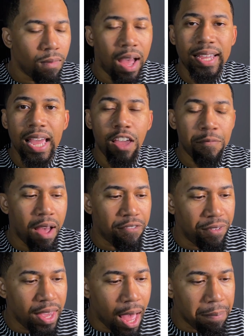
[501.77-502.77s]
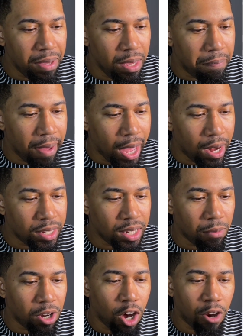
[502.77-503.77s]
"I gave my VIP band to
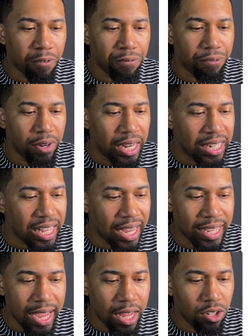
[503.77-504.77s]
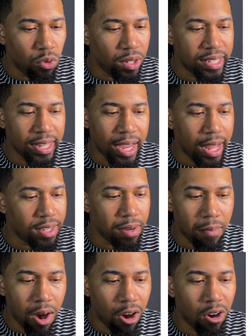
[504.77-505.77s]
some girl for free because I can't do this again
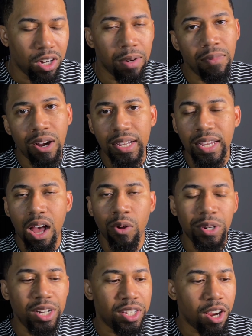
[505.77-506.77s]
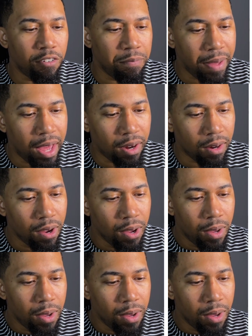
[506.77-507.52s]
tomorrow. Come on, y'all. We deserve better.